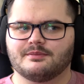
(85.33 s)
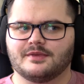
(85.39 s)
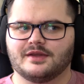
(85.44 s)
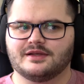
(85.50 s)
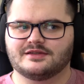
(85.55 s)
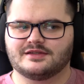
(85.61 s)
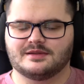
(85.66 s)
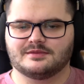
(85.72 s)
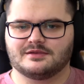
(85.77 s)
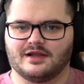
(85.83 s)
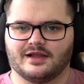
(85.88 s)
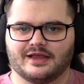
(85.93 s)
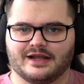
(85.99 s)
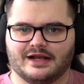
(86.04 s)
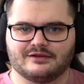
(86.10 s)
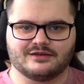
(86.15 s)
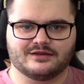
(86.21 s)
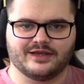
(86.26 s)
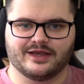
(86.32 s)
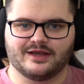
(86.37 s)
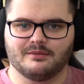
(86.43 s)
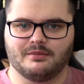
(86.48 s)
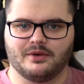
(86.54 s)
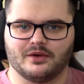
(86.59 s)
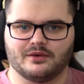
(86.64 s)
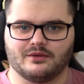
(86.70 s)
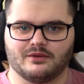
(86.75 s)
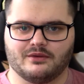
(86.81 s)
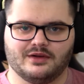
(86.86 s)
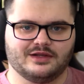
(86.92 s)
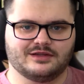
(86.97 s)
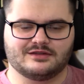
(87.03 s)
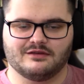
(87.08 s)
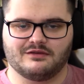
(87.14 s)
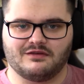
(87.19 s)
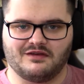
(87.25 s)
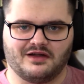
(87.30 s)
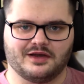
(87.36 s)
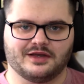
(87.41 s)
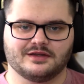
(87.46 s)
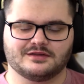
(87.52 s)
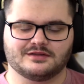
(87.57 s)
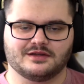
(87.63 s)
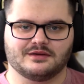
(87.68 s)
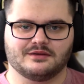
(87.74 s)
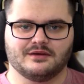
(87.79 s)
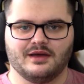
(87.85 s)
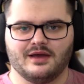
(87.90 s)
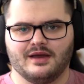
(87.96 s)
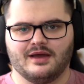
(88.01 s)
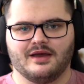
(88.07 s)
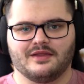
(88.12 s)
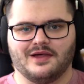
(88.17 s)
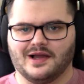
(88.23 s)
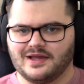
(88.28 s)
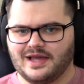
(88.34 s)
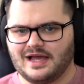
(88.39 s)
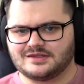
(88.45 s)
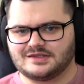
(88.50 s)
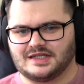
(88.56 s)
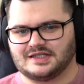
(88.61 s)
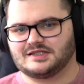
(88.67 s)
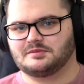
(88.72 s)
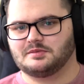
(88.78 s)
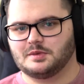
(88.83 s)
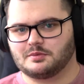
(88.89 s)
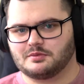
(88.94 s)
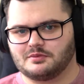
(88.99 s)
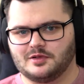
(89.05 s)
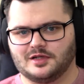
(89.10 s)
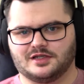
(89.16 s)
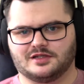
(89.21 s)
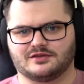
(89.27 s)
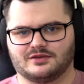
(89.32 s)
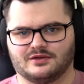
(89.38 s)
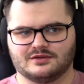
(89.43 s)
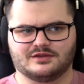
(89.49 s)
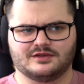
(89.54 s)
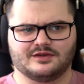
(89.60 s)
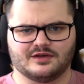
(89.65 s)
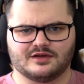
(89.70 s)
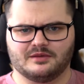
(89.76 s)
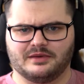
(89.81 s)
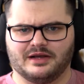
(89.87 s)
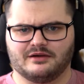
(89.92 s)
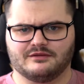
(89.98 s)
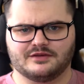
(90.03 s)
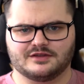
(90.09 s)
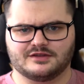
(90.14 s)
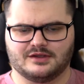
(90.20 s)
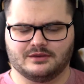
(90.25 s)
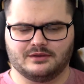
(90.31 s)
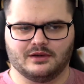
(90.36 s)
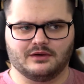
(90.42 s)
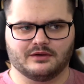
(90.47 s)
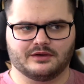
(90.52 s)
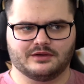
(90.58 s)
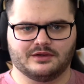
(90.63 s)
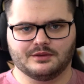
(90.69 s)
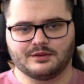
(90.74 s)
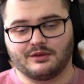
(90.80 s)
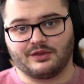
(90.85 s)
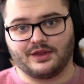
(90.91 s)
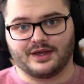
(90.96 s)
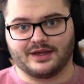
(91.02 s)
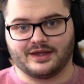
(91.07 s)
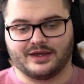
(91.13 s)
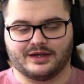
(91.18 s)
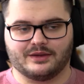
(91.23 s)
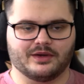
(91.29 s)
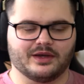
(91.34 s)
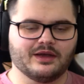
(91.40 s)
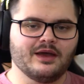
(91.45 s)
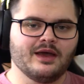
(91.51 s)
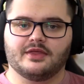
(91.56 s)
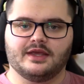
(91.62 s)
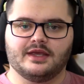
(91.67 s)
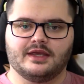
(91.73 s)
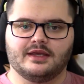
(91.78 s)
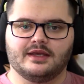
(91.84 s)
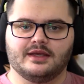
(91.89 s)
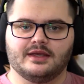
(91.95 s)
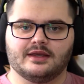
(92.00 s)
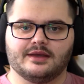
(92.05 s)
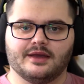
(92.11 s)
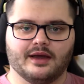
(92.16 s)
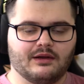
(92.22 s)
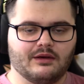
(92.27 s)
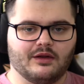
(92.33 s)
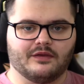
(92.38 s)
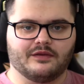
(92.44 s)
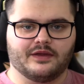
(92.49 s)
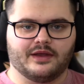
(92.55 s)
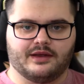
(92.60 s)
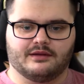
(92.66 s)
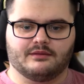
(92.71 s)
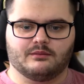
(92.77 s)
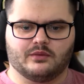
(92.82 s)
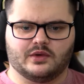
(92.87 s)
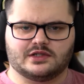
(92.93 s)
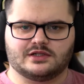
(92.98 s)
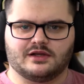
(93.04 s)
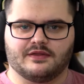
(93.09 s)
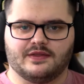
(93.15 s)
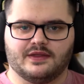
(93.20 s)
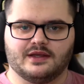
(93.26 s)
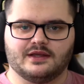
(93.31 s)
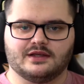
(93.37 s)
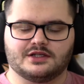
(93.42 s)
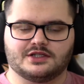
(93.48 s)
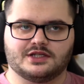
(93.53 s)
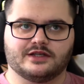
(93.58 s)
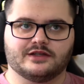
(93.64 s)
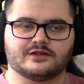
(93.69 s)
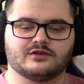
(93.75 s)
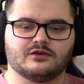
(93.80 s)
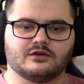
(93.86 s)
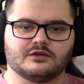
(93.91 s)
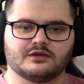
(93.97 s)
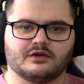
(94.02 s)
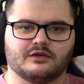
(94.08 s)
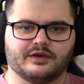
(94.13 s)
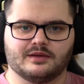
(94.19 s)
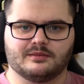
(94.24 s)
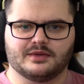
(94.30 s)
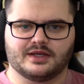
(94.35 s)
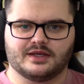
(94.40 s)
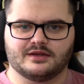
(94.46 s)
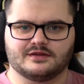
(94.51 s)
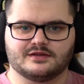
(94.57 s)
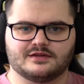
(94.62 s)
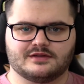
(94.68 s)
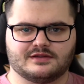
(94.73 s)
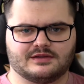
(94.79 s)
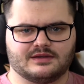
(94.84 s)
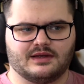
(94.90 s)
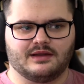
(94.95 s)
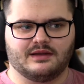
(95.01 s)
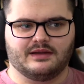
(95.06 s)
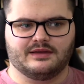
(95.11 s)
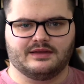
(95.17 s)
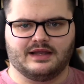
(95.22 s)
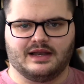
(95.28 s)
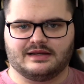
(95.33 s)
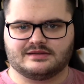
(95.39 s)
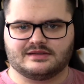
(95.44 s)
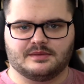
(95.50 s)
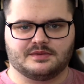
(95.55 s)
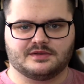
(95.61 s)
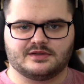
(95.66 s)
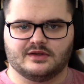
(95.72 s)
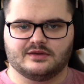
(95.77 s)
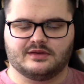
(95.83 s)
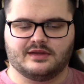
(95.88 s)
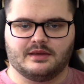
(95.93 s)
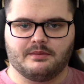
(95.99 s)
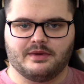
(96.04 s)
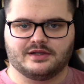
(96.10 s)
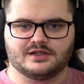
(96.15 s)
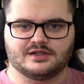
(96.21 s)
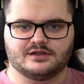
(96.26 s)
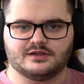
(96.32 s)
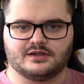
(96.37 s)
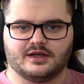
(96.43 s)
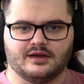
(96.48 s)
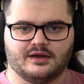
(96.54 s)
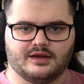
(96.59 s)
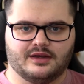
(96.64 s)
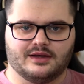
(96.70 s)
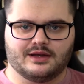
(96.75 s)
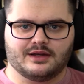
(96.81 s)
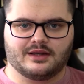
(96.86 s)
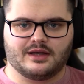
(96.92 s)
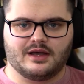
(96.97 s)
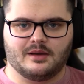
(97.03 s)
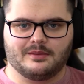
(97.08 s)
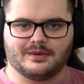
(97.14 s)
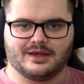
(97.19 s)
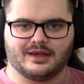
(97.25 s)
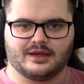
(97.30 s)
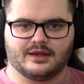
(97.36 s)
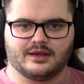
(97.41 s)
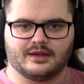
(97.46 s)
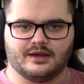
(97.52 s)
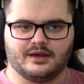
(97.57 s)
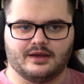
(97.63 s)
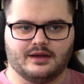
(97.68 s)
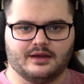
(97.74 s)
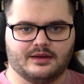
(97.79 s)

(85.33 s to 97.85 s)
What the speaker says: it seems like they're going to have to take a boat or at least a flight. So that gas has to be pretty strong to knock him out for so long, you would think anyway. The girl on there, which I think she is North Korean because in the last episode they mentioned her coming